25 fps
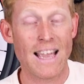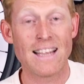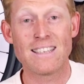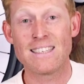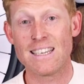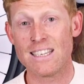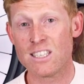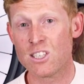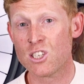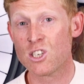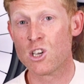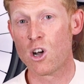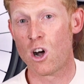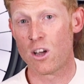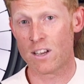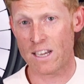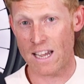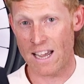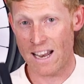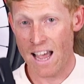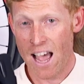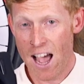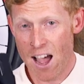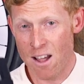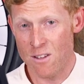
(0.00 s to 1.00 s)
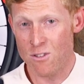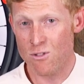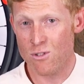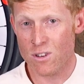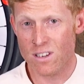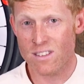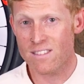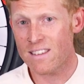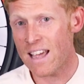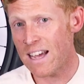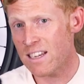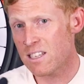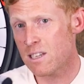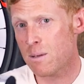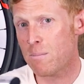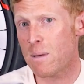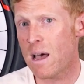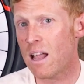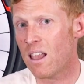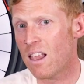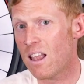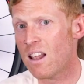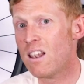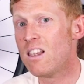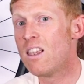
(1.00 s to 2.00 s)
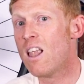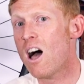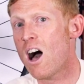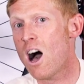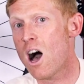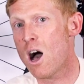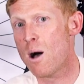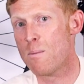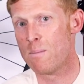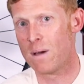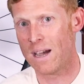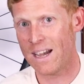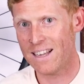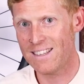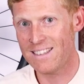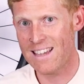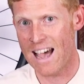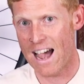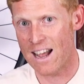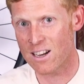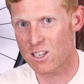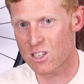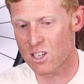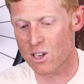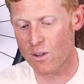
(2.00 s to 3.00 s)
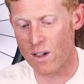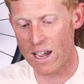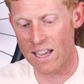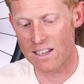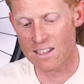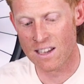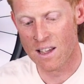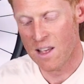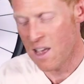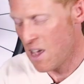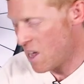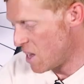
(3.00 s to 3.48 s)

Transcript: is it's got a 100 decibel alarm attached to it.